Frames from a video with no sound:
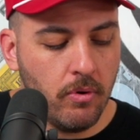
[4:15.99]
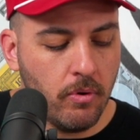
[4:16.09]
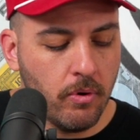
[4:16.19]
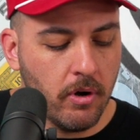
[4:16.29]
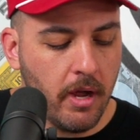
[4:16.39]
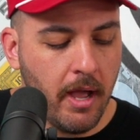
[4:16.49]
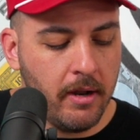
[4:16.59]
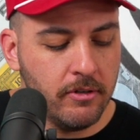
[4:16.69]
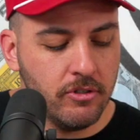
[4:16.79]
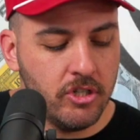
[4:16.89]
or
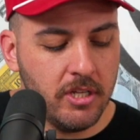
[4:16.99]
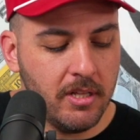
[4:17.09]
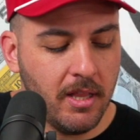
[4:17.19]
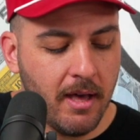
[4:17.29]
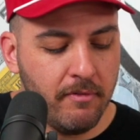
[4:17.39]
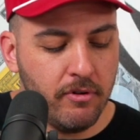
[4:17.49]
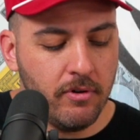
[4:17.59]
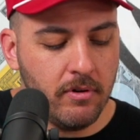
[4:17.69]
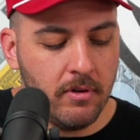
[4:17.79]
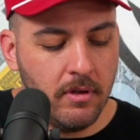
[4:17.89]
energy
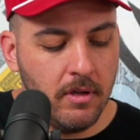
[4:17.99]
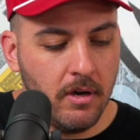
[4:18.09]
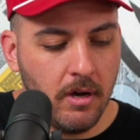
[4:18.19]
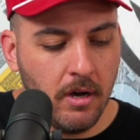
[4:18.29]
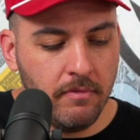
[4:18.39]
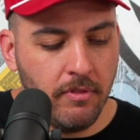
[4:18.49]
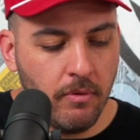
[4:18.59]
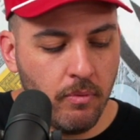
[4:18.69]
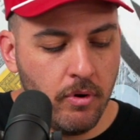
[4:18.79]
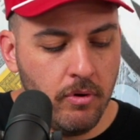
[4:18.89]
level of the
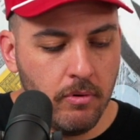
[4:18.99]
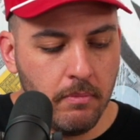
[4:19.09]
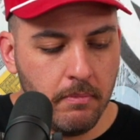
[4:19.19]
room?